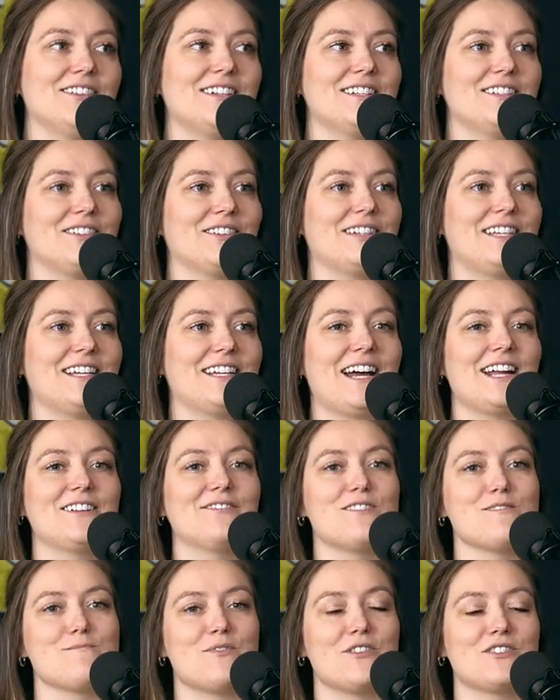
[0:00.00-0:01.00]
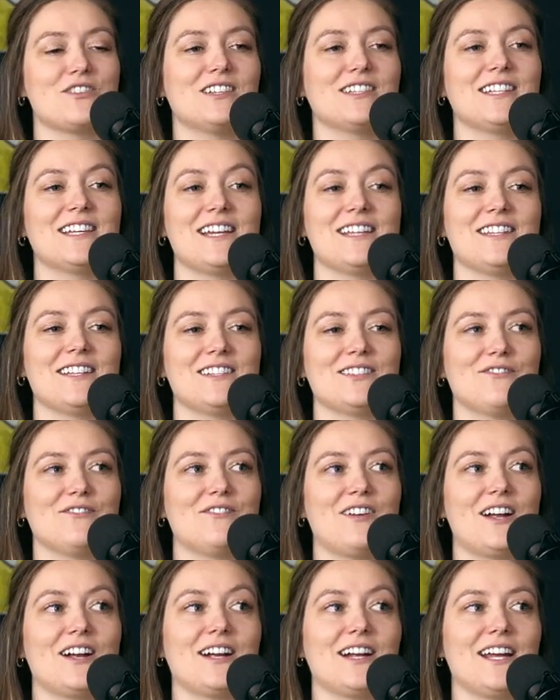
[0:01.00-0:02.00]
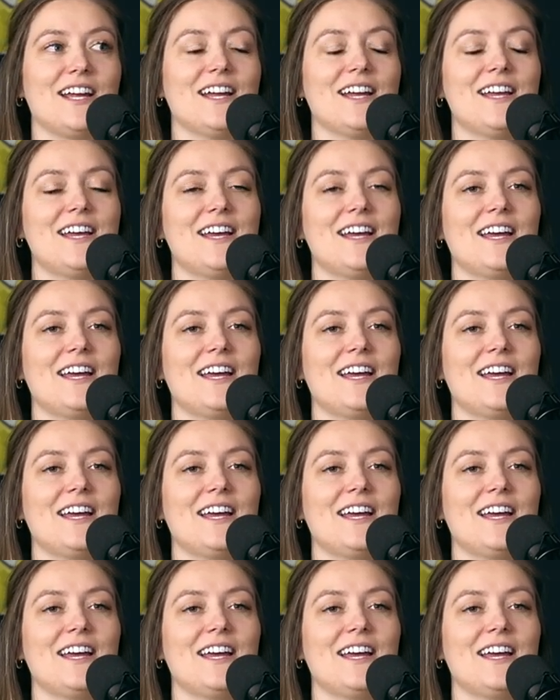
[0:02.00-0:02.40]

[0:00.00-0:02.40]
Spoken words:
And so he kind of approaches it in this very